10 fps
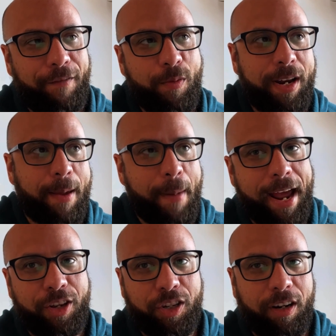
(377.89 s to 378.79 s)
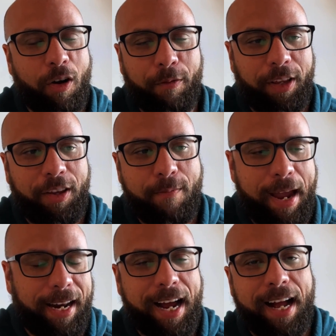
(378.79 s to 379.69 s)
If you need a manager, hopefully you've
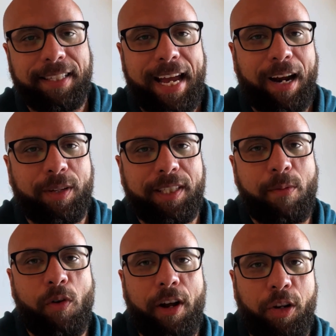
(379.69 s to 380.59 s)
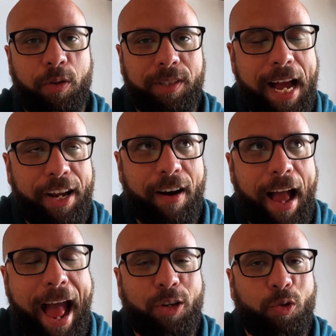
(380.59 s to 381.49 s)
made a contact with someone who's not your
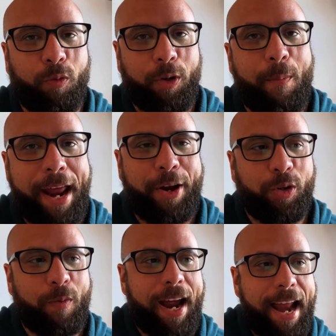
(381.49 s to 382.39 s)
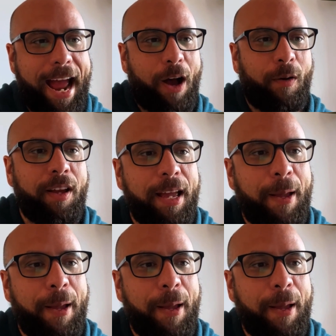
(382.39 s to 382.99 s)
actual real manager right now.